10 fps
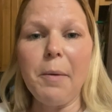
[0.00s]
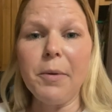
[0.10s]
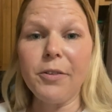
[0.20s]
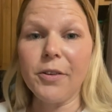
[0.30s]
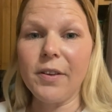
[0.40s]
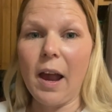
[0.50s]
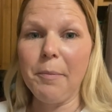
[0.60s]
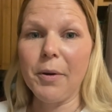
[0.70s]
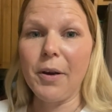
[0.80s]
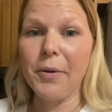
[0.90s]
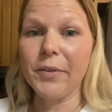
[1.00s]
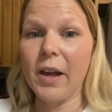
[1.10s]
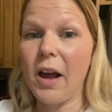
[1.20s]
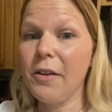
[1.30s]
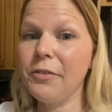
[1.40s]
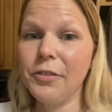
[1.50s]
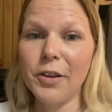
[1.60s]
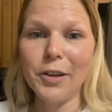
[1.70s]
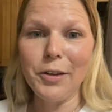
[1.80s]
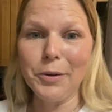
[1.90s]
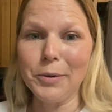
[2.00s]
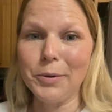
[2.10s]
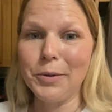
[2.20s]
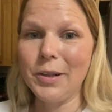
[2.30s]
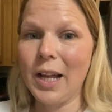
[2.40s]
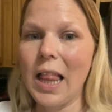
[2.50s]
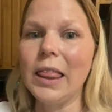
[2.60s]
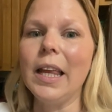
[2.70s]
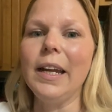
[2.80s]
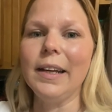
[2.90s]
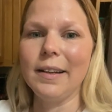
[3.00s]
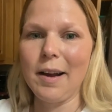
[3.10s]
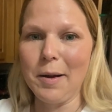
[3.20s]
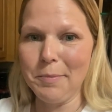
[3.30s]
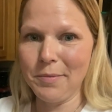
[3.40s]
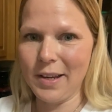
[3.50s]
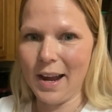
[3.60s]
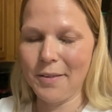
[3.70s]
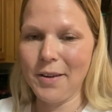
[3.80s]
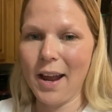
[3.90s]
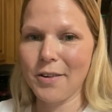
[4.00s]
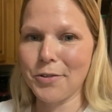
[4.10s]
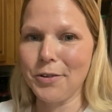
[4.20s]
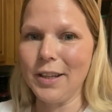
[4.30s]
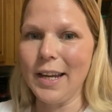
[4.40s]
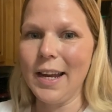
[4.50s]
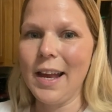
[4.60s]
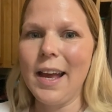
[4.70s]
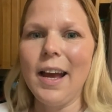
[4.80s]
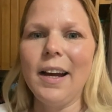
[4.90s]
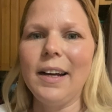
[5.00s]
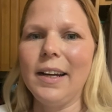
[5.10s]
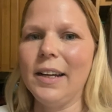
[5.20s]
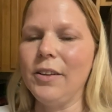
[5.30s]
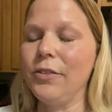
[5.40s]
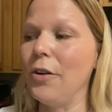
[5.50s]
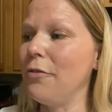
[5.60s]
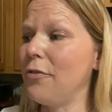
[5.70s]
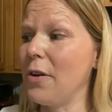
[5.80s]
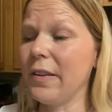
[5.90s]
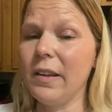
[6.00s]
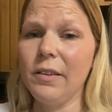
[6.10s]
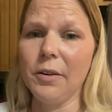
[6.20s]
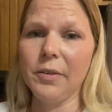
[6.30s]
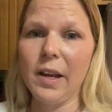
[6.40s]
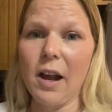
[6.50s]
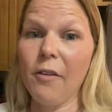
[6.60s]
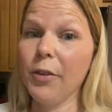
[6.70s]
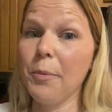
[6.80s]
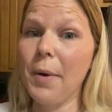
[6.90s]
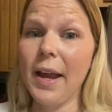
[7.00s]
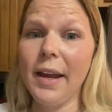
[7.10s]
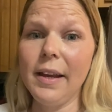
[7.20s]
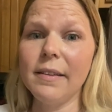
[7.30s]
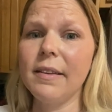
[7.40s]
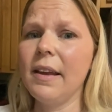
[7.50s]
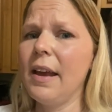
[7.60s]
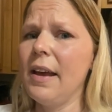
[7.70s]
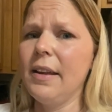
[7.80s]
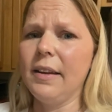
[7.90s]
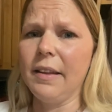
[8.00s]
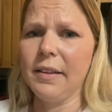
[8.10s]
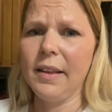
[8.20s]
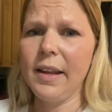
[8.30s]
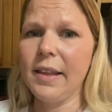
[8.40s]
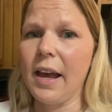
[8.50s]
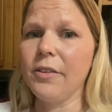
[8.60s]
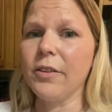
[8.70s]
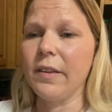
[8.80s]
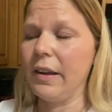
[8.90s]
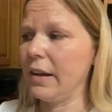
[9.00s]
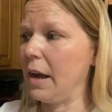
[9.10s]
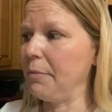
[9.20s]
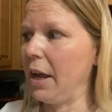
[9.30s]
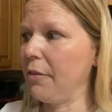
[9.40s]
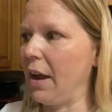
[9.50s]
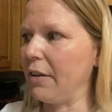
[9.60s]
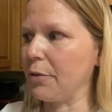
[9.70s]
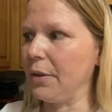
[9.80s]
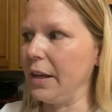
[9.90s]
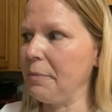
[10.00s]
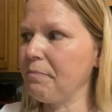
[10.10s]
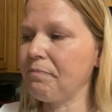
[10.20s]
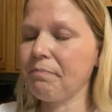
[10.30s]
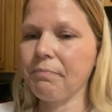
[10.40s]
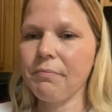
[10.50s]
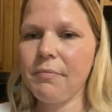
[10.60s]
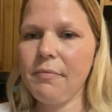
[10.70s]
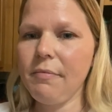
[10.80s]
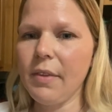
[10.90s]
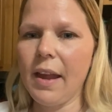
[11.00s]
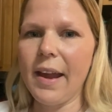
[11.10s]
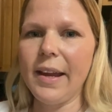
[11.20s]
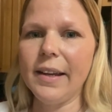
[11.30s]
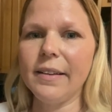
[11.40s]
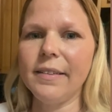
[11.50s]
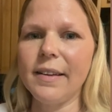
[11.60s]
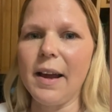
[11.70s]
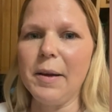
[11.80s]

once your timer goes off, you'll let it come down naturally. Don't force it, don't take off the weight, nothing like that. Just let it come down naturally. And